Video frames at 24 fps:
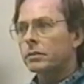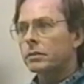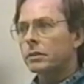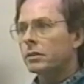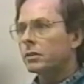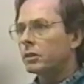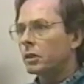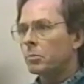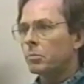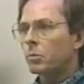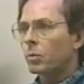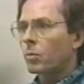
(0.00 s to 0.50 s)

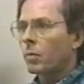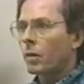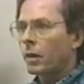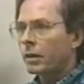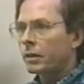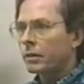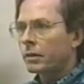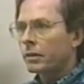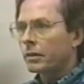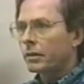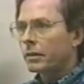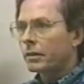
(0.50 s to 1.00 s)
in deeper
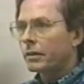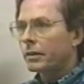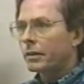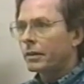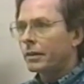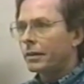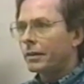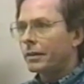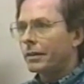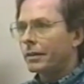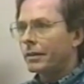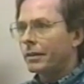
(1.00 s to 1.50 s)
water,
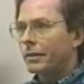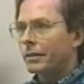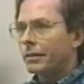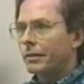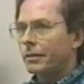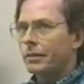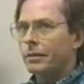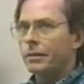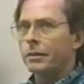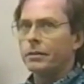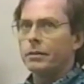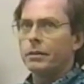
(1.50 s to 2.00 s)

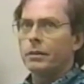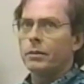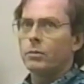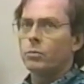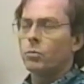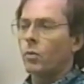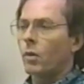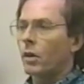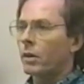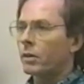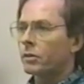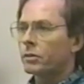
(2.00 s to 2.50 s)
in, in
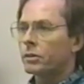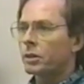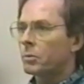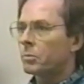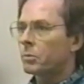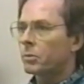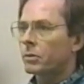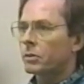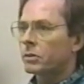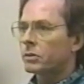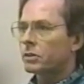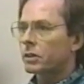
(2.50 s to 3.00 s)
water
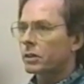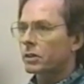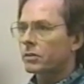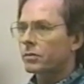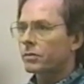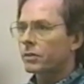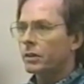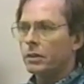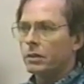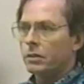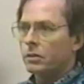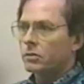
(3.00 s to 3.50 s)
deeper than six
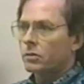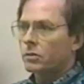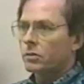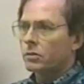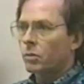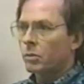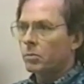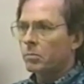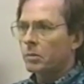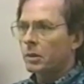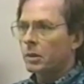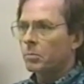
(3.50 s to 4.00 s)
feet, and so it
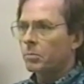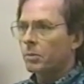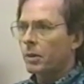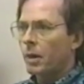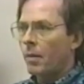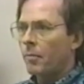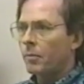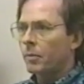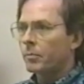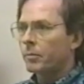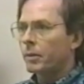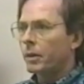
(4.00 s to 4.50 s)
wouldn't be a
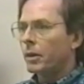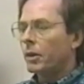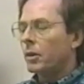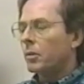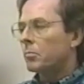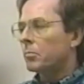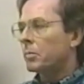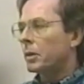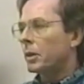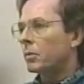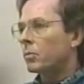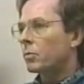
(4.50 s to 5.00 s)
problem.
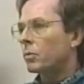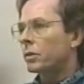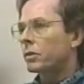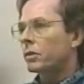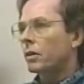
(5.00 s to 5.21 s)
But with